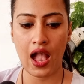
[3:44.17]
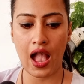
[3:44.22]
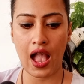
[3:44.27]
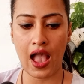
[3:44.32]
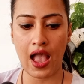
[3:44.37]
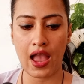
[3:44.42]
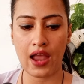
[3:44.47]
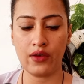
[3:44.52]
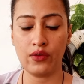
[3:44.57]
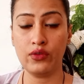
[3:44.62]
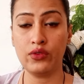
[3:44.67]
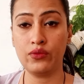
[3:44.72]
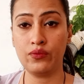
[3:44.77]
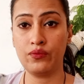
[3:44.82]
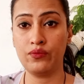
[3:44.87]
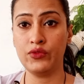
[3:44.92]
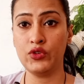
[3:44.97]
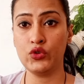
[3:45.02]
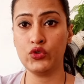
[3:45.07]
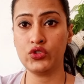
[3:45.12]
And
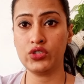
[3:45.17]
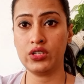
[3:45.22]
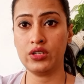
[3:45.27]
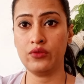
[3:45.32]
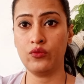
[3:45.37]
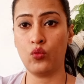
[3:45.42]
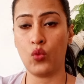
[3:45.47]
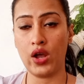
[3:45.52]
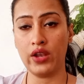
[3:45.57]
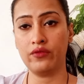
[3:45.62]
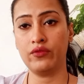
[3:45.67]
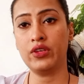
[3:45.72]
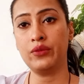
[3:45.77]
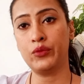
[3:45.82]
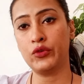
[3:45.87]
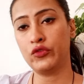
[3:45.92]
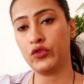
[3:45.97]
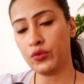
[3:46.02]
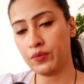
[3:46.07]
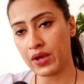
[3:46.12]
usually 1 week
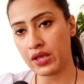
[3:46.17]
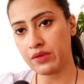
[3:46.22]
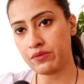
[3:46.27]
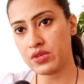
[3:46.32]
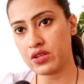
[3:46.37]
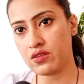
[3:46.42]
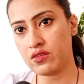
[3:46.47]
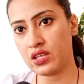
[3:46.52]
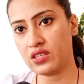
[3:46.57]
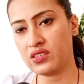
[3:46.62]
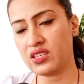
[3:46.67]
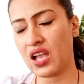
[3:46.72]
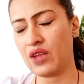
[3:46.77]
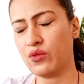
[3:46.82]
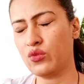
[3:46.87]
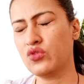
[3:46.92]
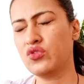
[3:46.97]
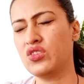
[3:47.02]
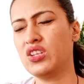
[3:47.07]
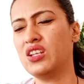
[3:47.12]
before my periods, I
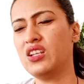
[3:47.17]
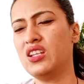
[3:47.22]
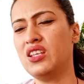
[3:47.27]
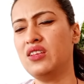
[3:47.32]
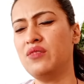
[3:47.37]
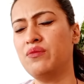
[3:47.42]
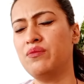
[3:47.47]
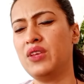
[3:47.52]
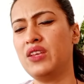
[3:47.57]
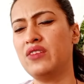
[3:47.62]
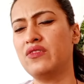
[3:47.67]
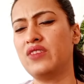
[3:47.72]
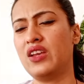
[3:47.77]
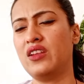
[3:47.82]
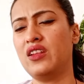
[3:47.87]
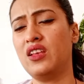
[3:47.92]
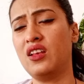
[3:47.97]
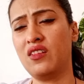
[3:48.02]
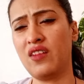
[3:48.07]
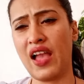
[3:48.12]
would really be
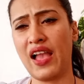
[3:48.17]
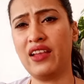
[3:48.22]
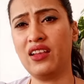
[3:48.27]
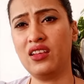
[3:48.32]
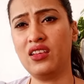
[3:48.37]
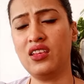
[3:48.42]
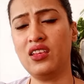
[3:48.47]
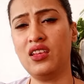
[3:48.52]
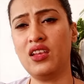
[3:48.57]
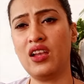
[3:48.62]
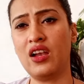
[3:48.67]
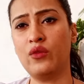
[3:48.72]
very cranky.